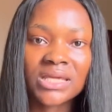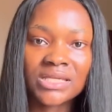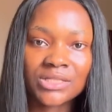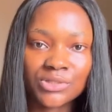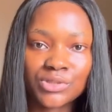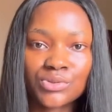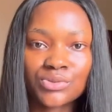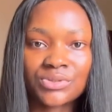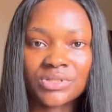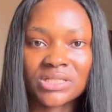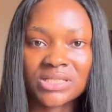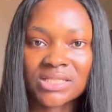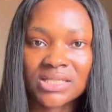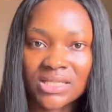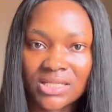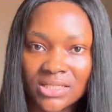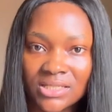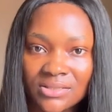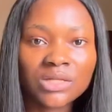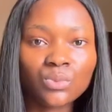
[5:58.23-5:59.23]
into the
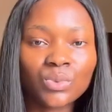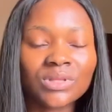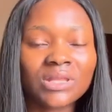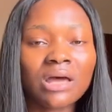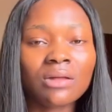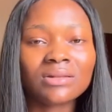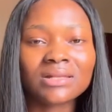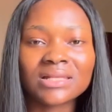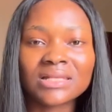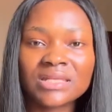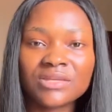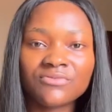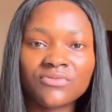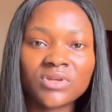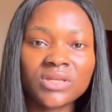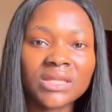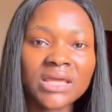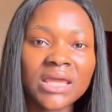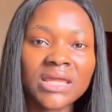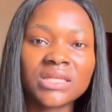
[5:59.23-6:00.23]
skin without
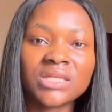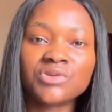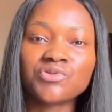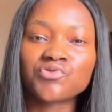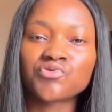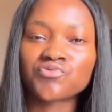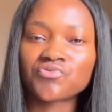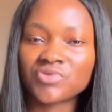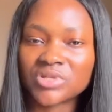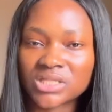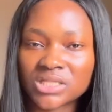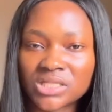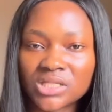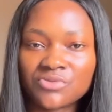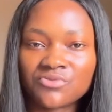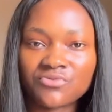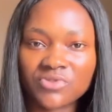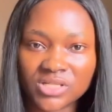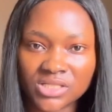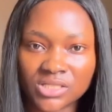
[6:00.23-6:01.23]
leaving any greasy
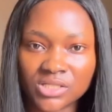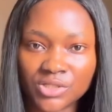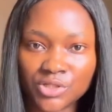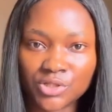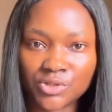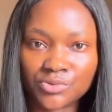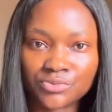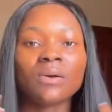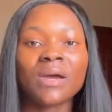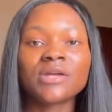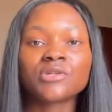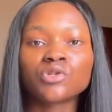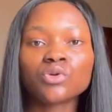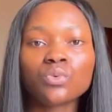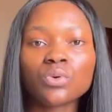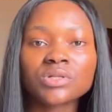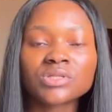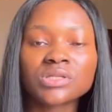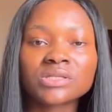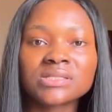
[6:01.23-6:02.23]
residue. I do
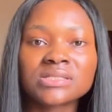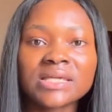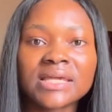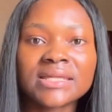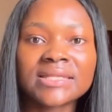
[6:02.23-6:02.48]
want to say